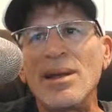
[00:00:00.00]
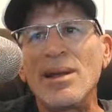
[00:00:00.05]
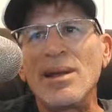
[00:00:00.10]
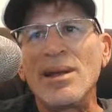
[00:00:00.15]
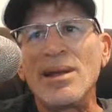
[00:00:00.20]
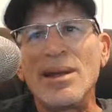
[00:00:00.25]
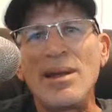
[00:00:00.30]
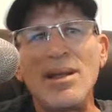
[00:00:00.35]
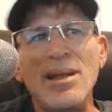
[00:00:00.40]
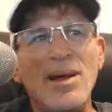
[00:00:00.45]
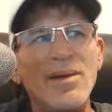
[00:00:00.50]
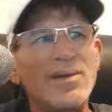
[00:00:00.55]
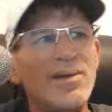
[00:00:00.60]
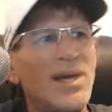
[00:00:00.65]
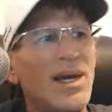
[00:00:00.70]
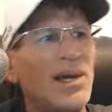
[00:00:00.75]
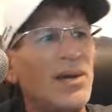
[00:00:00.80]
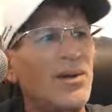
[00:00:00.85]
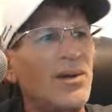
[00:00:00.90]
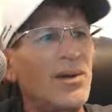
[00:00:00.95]
He loves
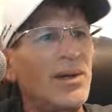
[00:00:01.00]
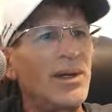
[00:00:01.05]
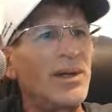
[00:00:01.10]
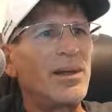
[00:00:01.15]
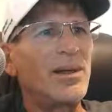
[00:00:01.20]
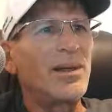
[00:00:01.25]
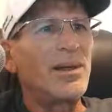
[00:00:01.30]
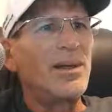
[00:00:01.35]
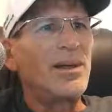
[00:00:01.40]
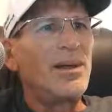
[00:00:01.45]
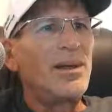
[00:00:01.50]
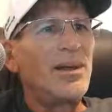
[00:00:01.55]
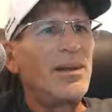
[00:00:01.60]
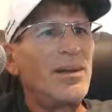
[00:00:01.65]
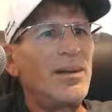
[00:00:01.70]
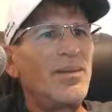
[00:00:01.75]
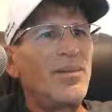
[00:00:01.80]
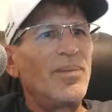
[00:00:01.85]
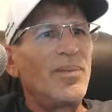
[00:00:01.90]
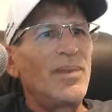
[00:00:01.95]
that coin.
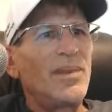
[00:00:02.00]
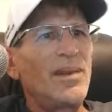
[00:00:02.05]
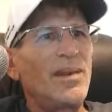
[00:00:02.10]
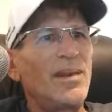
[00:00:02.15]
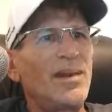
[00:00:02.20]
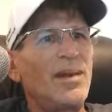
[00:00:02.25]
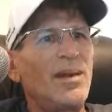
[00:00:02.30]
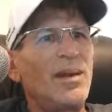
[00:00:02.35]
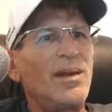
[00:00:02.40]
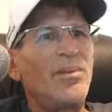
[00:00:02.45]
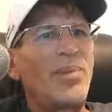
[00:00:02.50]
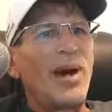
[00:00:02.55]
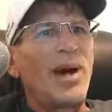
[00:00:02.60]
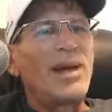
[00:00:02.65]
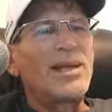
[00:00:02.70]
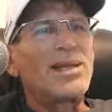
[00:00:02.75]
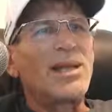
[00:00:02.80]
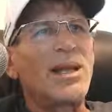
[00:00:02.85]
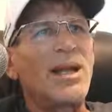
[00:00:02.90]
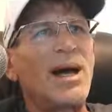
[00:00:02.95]
He
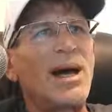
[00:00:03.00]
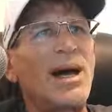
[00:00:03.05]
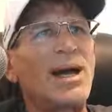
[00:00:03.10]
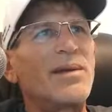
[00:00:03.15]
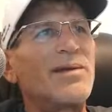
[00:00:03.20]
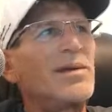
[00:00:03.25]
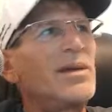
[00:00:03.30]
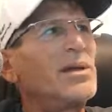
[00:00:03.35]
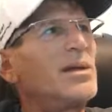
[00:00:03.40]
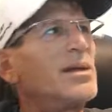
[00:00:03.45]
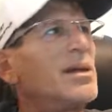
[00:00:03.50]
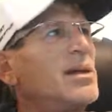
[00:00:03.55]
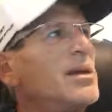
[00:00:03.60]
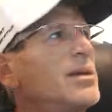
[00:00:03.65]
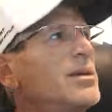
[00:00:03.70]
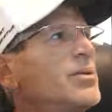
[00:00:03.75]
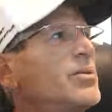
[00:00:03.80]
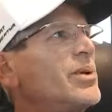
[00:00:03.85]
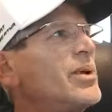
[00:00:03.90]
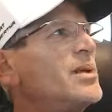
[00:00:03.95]
buys a lot of it, and then he
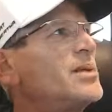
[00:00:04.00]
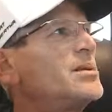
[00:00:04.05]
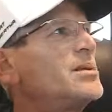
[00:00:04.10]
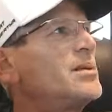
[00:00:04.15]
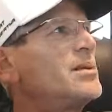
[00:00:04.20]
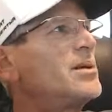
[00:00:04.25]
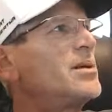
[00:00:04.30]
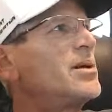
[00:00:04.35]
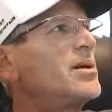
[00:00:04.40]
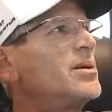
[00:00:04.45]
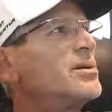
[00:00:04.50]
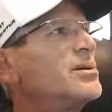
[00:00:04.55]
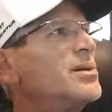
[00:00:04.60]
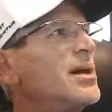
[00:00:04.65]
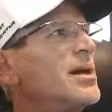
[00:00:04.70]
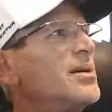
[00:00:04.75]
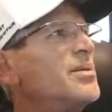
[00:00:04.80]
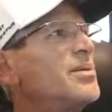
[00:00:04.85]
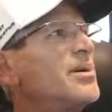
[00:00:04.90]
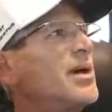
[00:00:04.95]
tweets it and goes
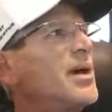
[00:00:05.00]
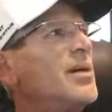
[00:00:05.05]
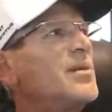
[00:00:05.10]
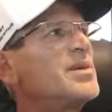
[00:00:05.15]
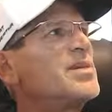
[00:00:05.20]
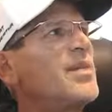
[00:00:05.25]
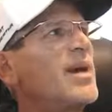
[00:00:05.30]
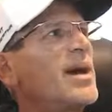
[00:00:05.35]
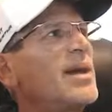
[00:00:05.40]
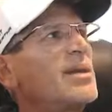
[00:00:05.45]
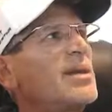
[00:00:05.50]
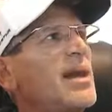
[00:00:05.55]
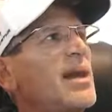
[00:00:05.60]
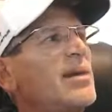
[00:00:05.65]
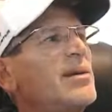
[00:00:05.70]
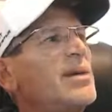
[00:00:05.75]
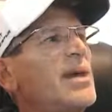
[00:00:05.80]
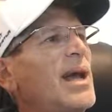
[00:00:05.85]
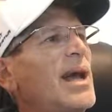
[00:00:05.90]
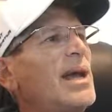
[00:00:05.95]
up, comes back
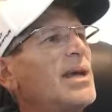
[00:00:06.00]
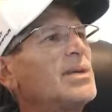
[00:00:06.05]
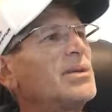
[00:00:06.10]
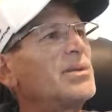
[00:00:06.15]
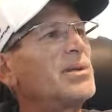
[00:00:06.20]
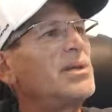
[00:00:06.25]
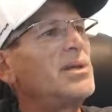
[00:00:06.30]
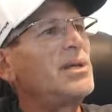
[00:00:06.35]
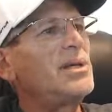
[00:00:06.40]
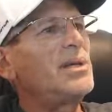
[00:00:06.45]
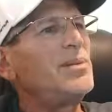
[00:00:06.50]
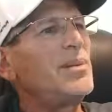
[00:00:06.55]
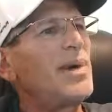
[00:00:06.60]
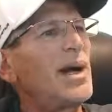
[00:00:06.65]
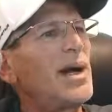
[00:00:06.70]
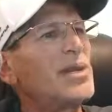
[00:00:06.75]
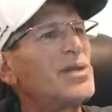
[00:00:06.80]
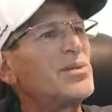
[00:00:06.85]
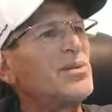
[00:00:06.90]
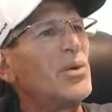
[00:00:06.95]
down naturally. He
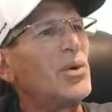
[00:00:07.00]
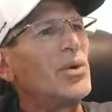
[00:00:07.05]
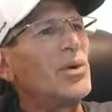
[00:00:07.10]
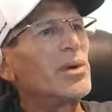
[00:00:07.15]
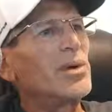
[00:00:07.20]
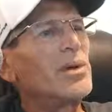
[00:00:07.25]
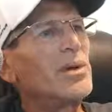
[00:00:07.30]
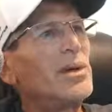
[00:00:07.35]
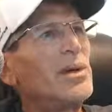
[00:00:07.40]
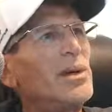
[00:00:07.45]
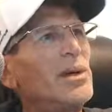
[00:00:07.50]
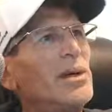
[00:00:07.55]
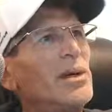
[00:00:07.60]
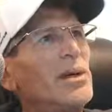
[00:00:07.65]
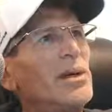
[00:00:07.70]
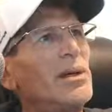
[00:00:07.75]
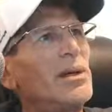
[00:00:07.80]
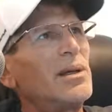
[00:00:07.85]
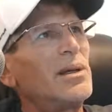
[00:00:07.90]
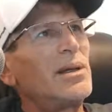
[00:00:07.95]
buys more,
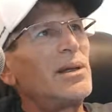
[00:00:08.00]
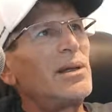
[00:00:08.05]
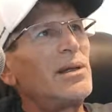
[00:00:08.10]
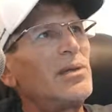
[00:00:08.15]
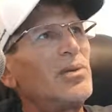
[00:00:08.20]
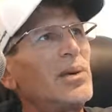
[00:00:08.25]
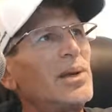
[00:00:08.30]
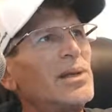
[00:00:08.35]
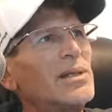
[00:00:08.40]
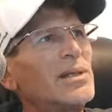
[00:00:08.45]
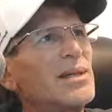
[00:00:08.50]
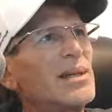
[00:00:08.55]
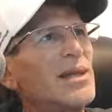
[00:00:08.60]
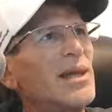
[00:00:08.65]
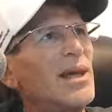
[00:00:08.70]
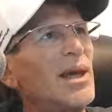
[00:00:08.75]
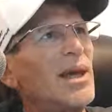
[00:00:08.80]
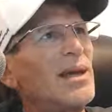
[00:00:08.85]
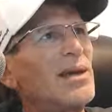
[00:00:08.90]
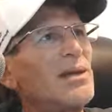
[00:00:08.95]
then he tweets it
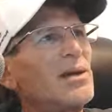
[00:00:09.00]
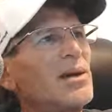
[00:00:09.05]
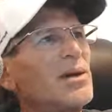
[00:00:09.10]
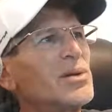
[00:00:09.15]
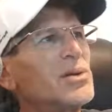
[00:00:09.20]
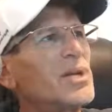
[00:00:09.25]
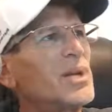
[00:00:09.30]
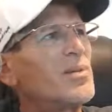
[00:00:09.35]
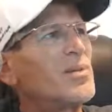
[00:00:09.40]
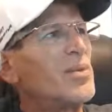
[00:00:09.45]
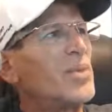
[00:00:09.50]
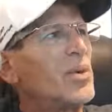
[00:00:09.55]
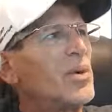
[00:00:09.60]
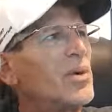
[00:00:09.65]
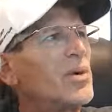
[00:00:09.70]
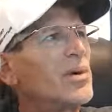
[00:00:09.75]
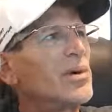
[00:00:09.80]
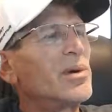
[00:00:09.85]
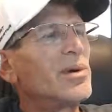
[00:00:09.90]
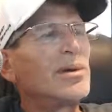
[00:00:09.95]
again, goes up
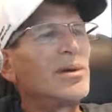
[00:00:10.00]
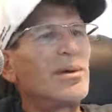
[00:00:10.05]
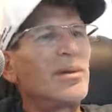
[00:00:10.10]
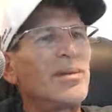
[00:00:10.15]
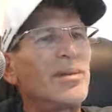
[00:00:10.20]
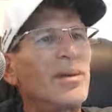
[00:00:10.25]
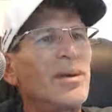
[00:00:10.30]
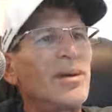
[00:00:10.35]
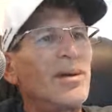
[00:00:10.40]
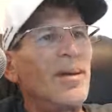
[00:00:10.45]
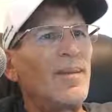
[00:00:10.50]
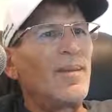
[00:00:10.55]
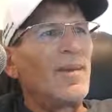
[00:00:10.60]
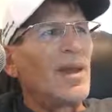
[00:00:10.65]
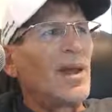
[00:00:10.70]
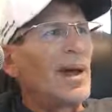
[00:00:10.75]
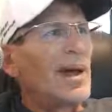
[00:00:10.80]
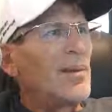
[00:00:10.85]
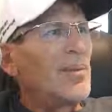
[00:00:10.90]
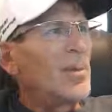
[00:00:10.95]
more, and
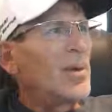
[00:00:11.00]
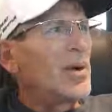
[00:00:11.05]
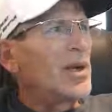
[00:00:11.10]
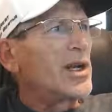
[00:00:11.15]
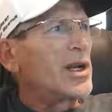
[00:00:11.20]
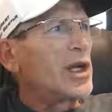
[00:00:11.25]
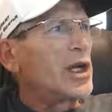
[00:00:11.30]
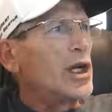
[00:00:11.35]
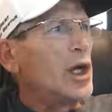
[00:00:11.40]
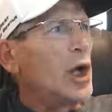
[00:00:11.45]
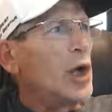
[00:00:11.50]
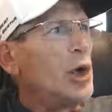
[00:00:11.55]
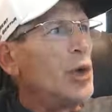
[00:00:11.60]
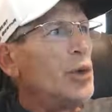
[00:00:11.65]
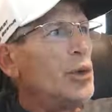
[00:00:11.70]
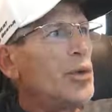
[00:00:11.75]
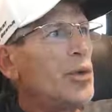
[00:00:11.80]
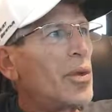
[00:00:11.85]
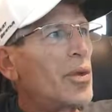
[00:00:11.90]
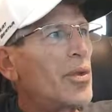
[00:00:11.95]
I bought it at
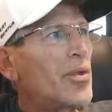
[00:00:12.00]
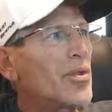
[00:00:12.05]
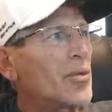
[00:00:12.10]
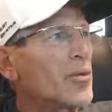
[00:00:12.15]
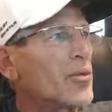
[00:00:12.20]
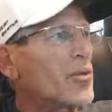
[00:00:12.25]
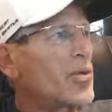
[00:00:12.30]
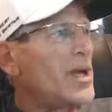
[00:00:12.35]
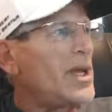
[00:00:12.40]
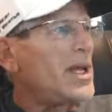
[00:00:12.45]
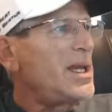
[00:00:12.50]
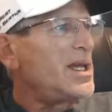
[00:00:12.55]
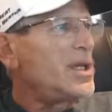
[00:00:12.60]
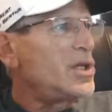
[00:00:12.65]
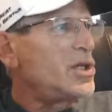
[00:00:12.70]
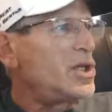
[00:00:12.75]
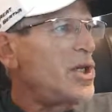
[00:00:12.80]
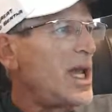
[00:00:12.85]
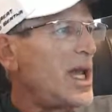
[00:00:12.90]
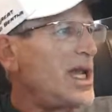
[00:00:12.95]
03 and
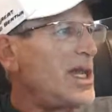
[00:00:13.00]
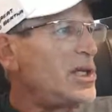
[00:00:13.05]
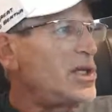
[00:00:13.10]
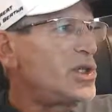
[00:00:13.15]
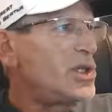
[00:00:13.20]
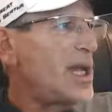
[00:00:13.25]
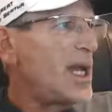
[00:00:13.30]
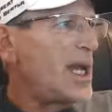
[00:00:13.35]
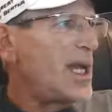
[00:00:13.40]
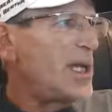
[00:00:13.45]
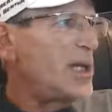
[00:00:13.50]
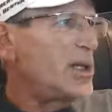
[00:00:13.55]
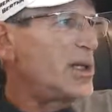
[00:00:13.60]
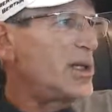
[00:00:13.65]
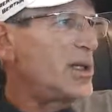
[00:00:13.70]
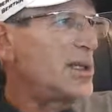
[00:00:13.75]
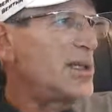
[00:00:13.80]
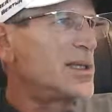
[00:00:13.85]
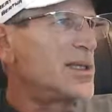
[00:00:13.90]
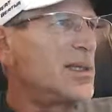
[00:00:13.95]
change.
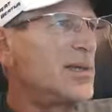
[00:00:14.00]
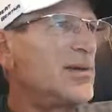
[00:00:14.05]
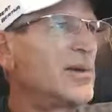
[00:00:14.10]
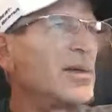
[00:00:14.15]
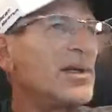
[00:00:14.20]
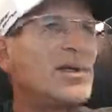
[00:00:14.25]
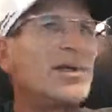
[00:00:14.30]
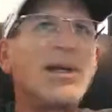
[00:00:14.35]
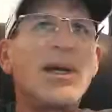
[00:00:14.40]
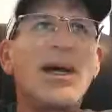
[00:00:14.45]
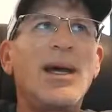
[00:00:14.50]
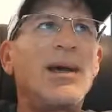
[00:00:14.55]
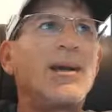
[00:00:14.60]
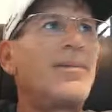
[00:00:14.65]
Let's see where it's at.